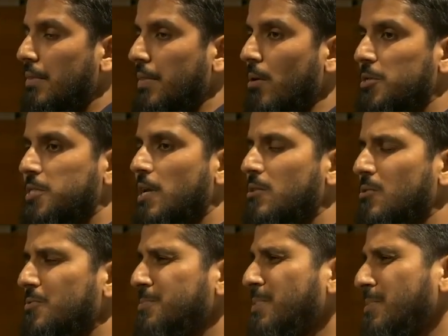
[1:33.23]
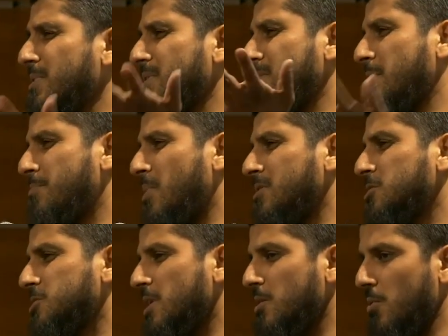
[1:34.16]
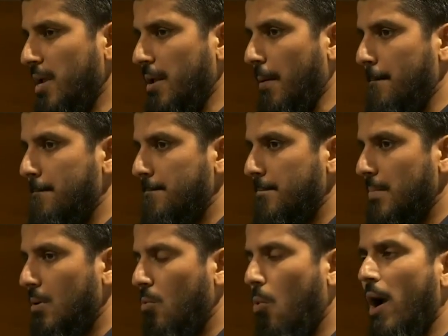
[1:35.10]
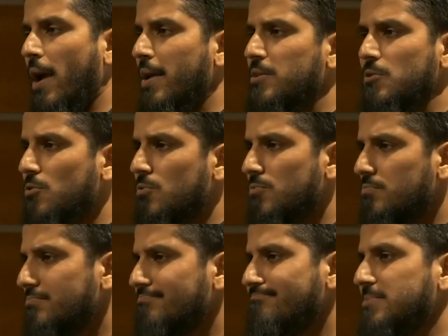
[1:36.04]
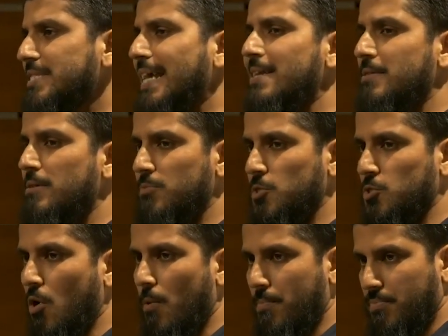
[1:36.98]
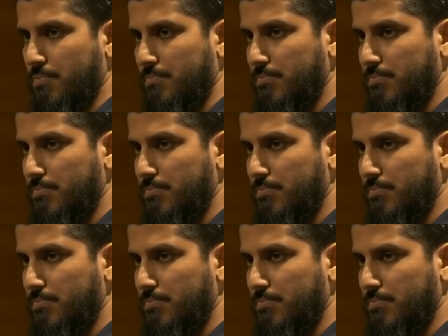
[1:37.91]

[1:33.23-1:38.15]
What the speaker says: They were saying, look, these people are going to be punished anyway. Why are you telling them to stop?